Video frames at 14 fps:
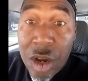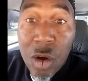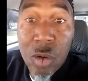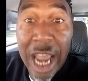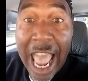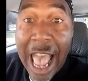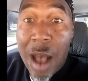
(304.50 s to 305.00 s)

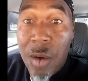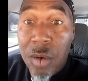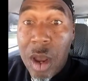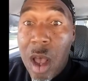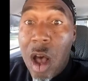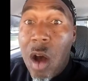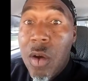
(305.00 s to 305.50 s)
go down.
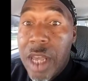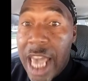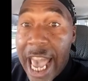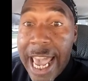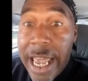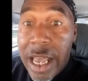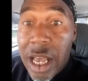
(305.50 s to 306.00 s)

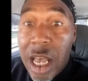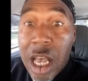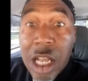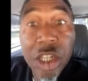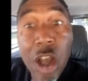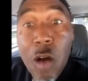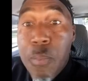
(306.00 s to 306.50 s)
Okay?
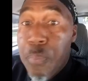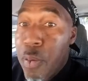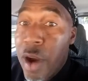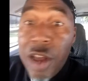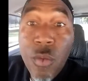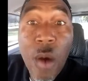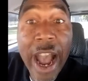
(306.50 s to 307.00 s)
So
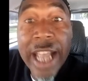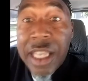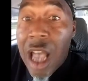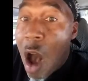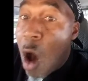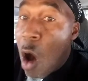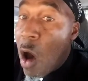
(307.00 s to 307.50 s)
pretty well
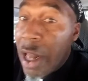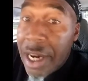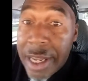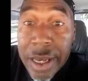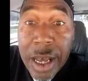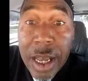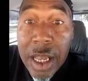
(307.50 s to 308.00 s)
the
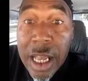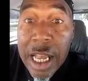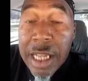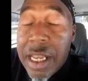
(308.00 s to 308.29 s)
article,